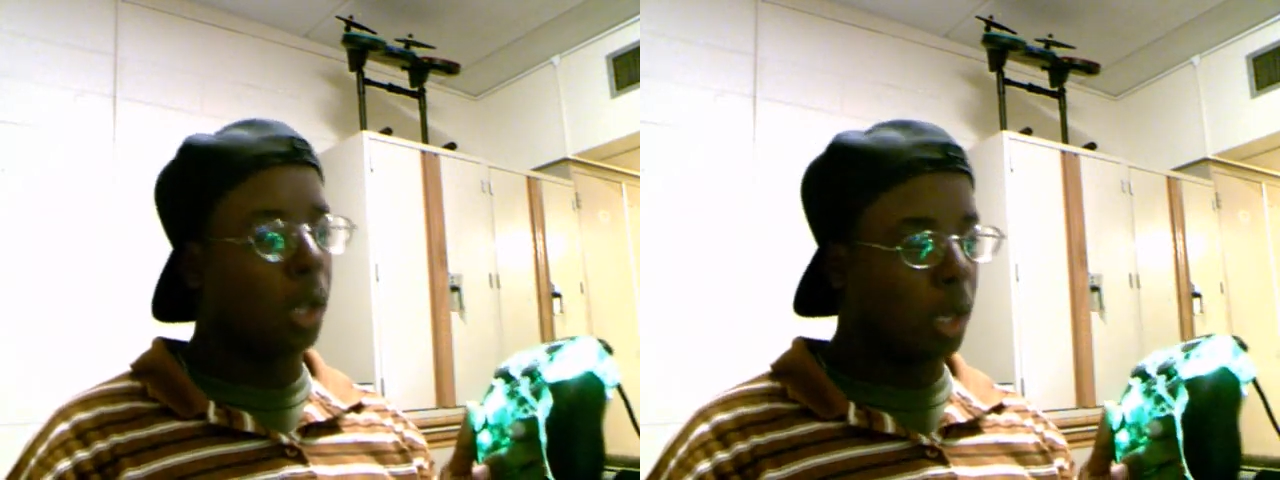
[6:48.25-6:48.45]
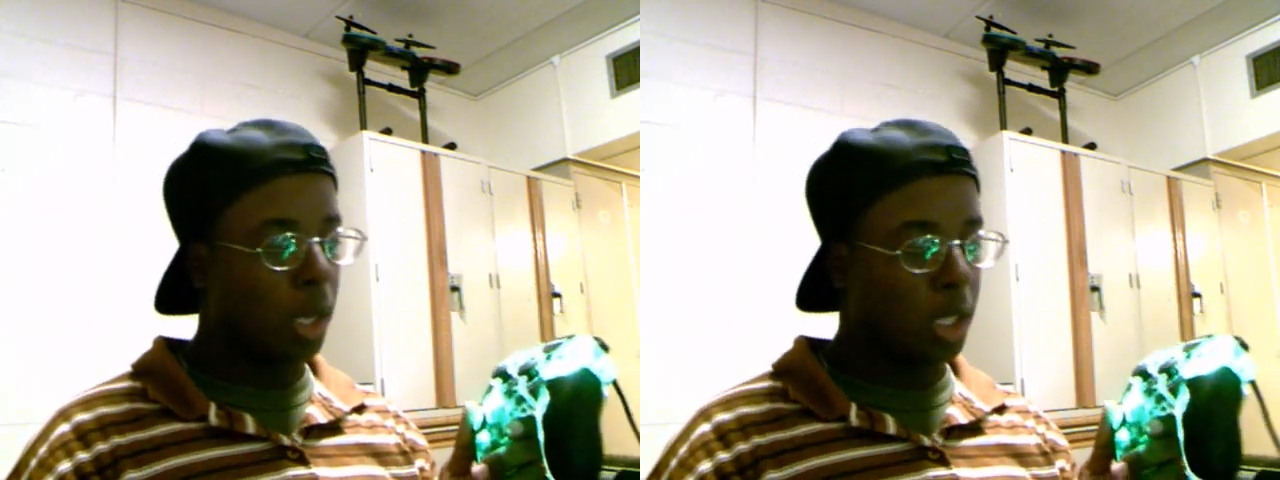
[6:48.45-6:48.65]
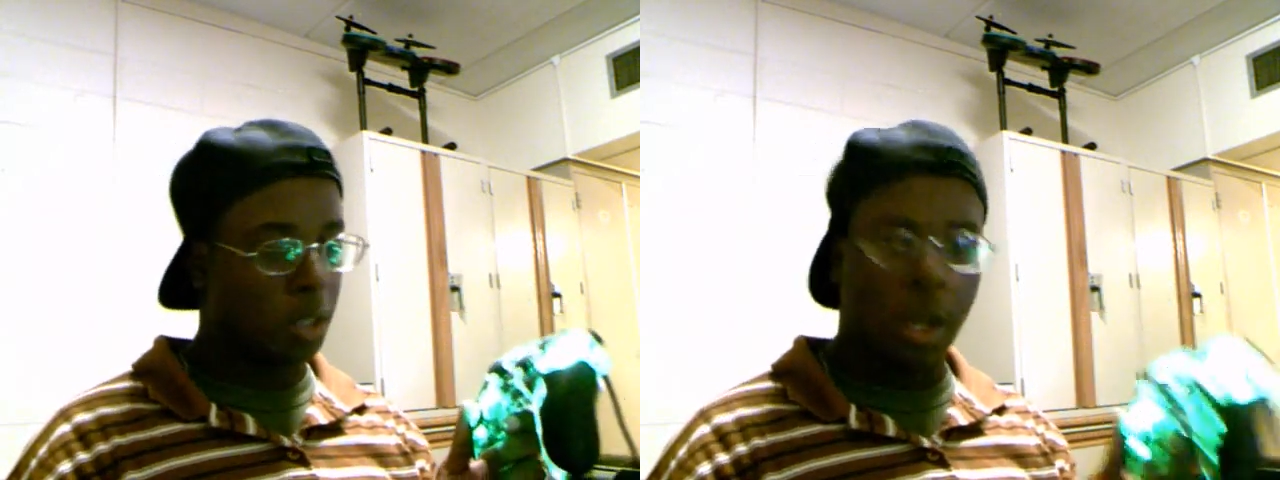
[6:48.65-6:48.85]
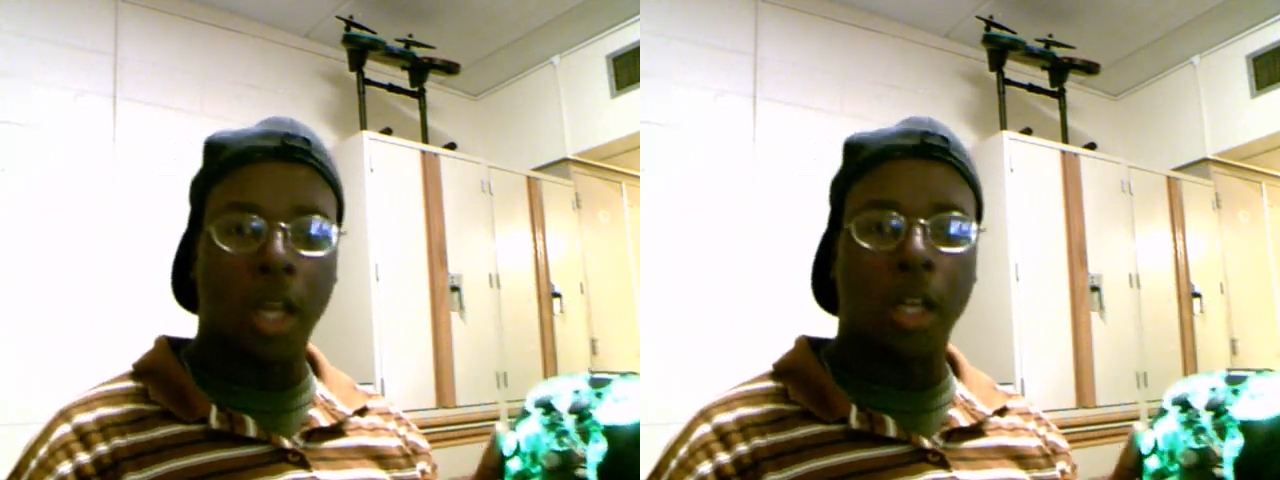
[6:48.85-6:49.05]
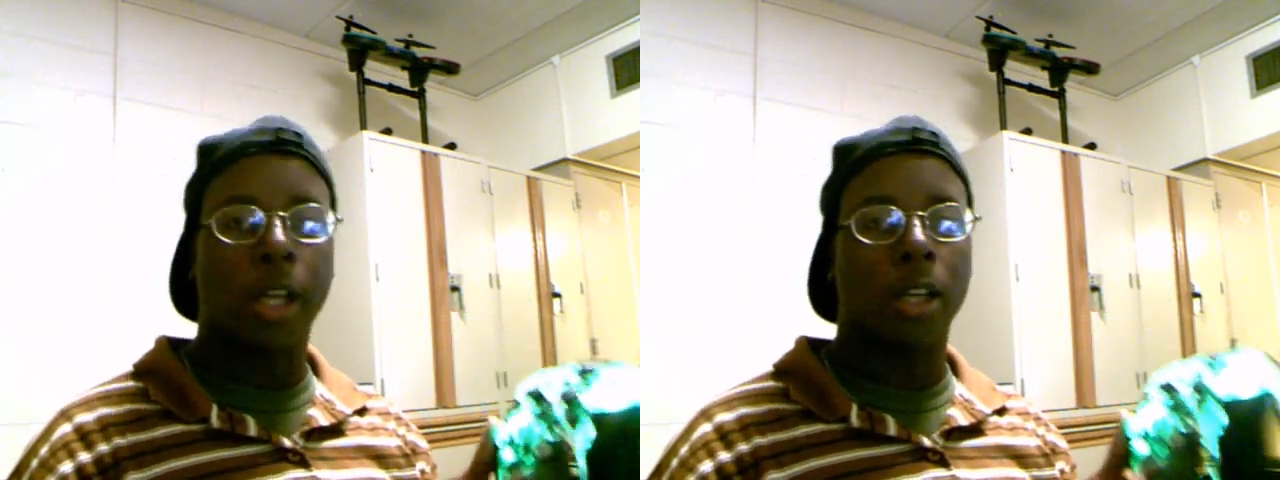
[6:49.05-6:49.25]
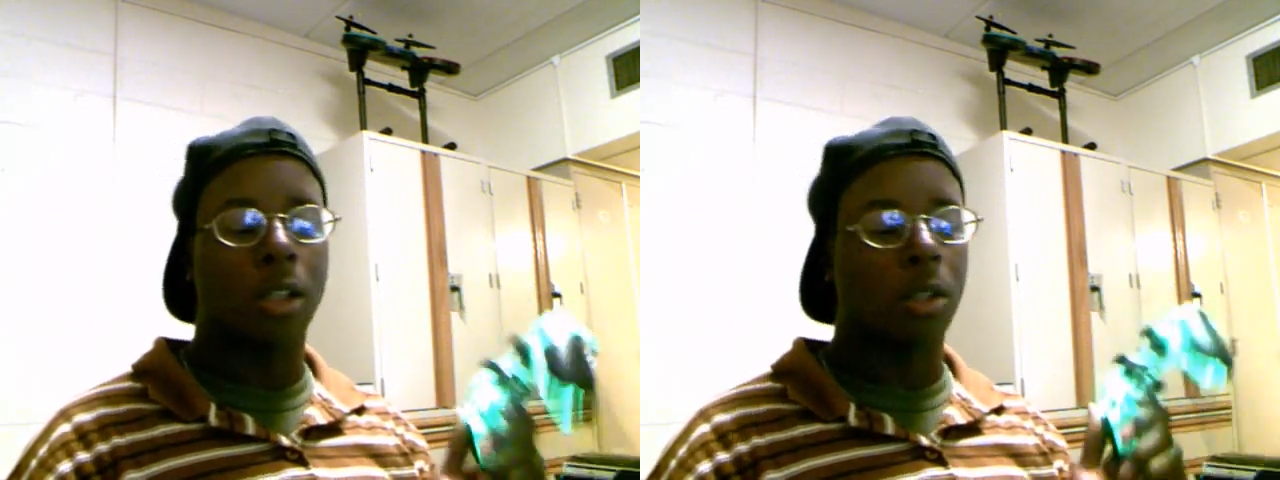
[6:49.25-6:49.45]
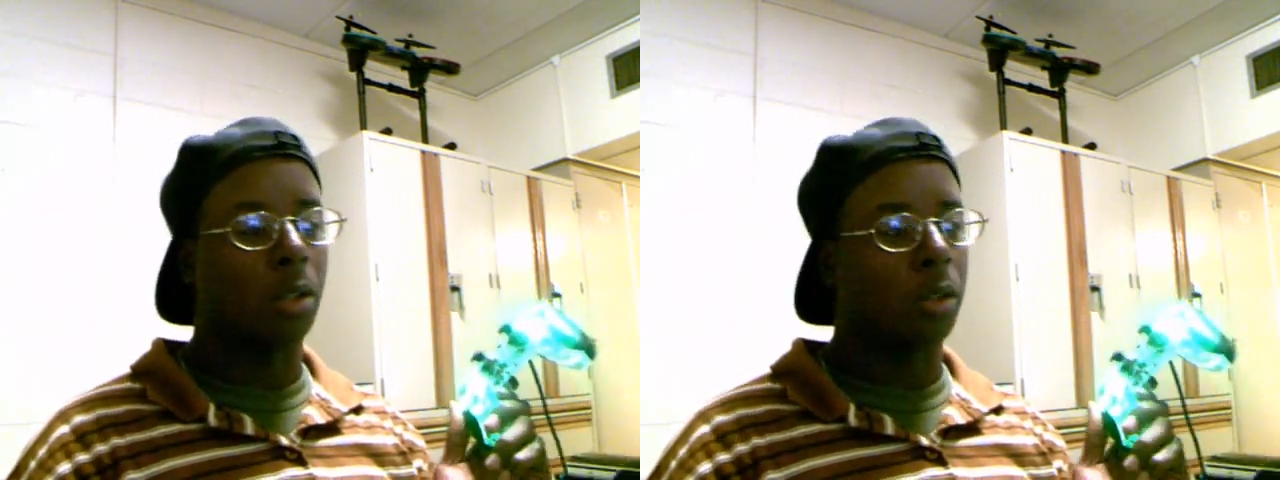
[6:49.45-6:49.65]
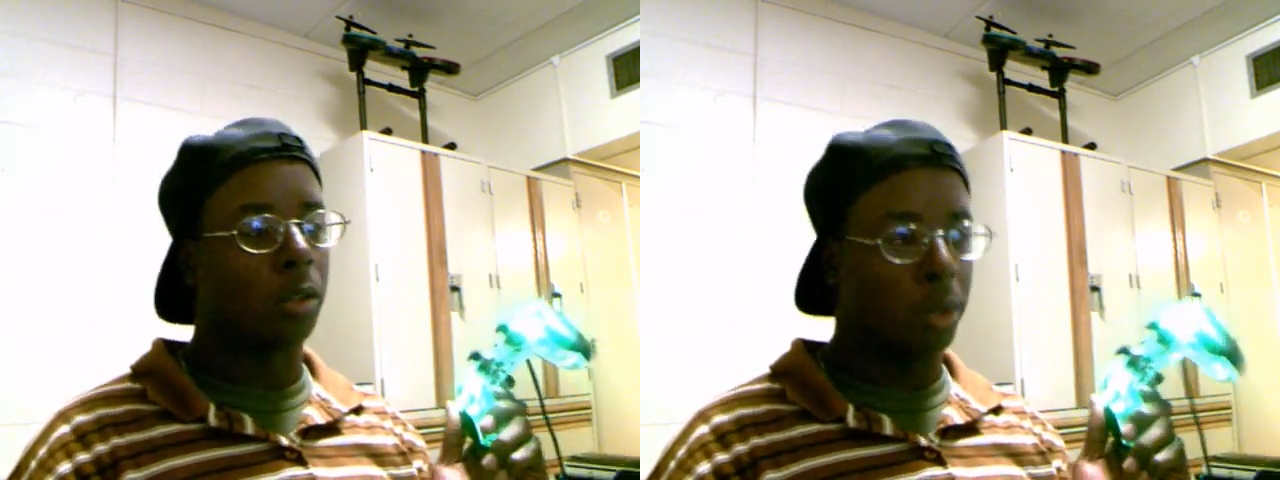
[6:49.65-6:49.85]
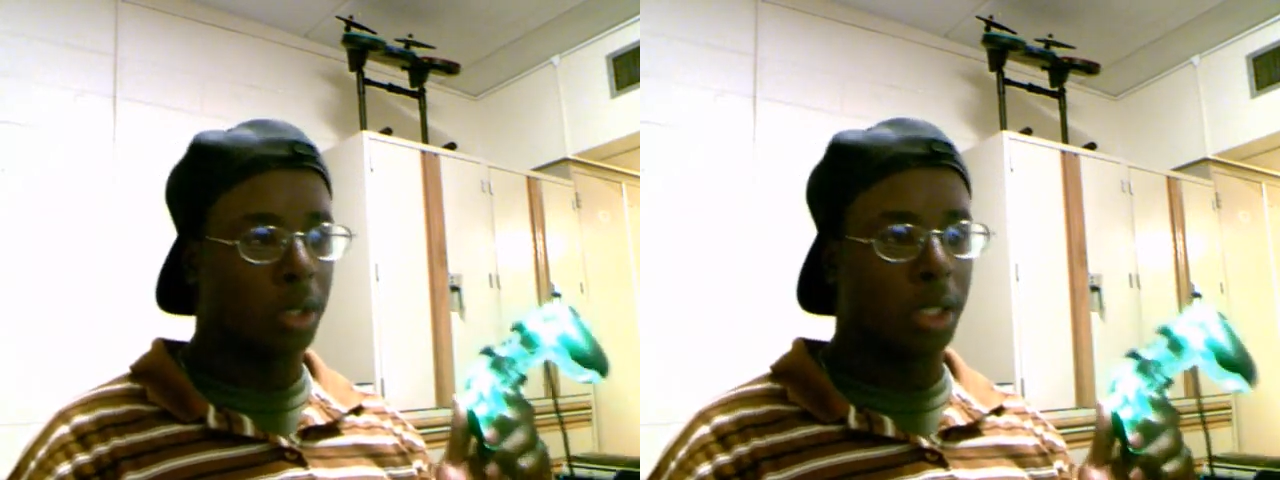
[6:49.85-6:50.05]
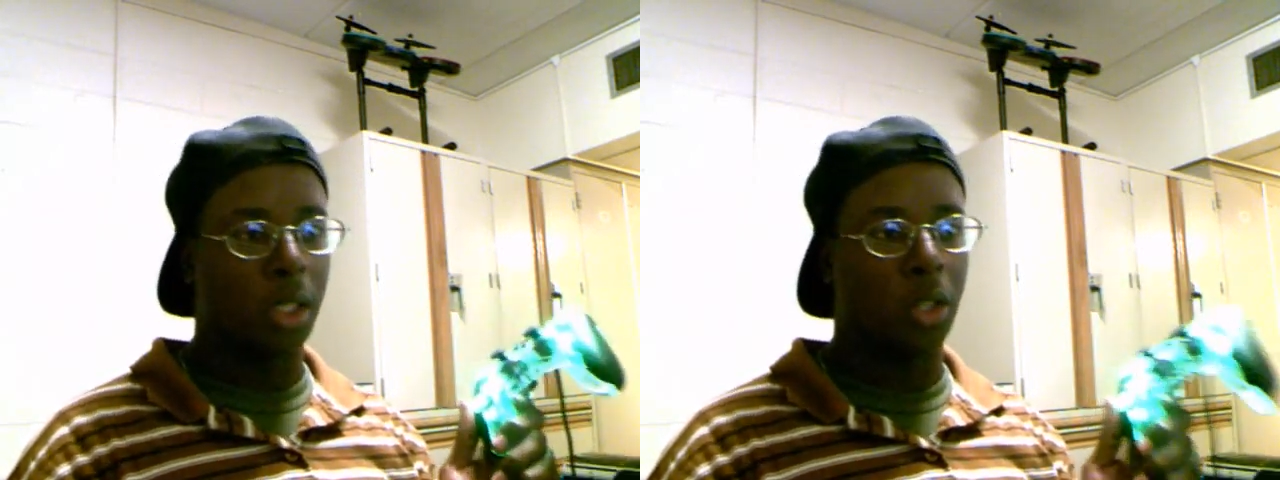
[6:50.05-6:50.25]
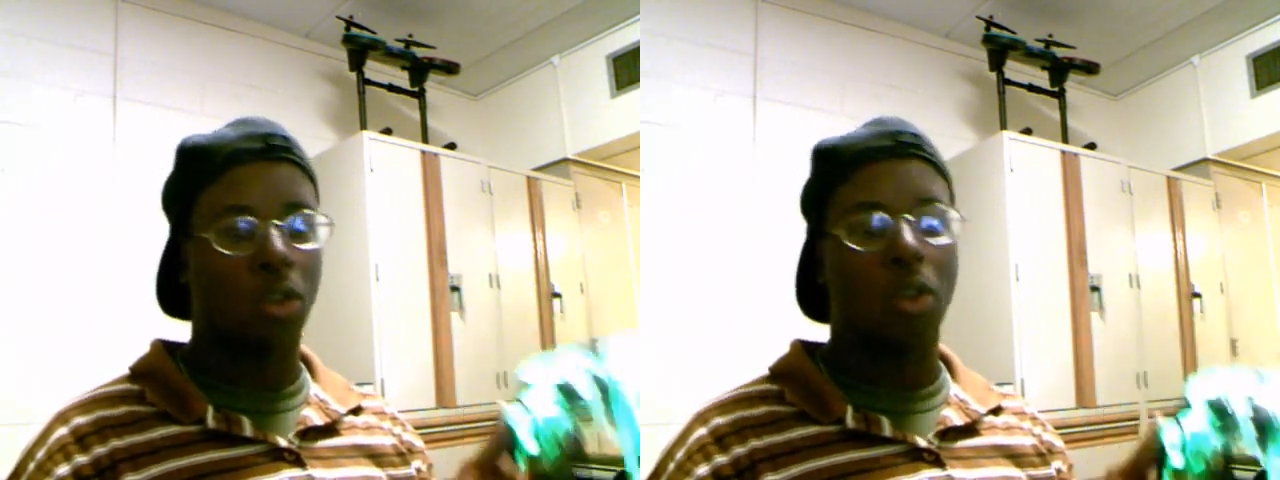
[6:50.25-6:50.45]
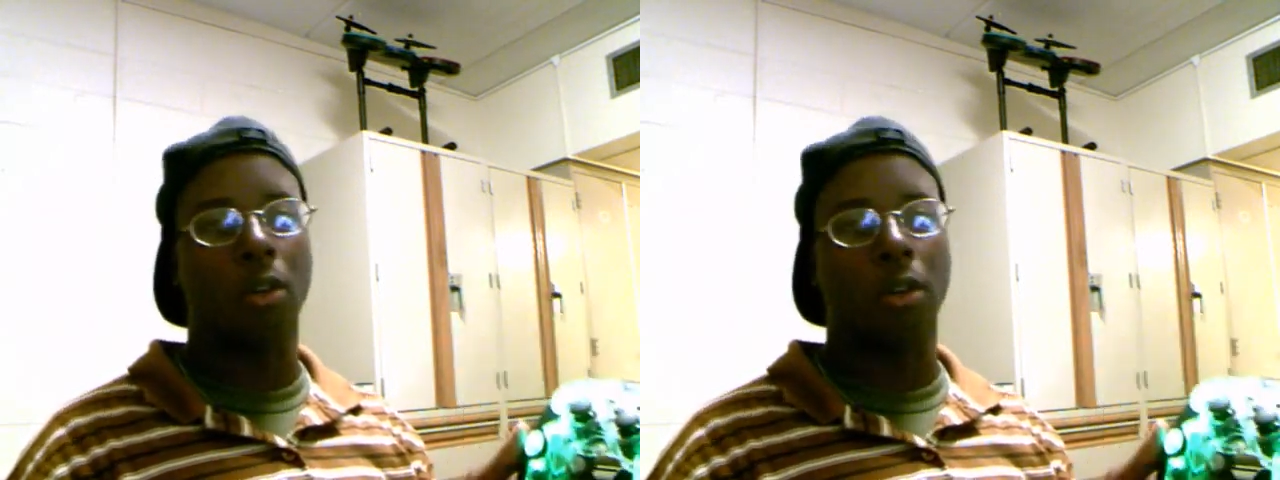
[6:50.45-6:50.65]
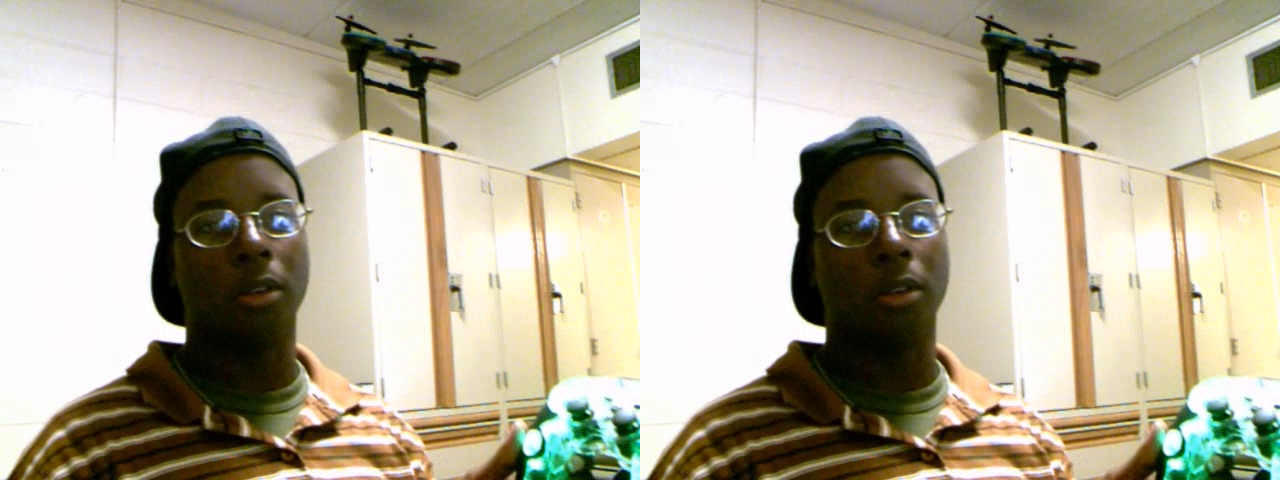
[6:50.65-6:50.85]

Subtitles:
It's made like a 360 controller,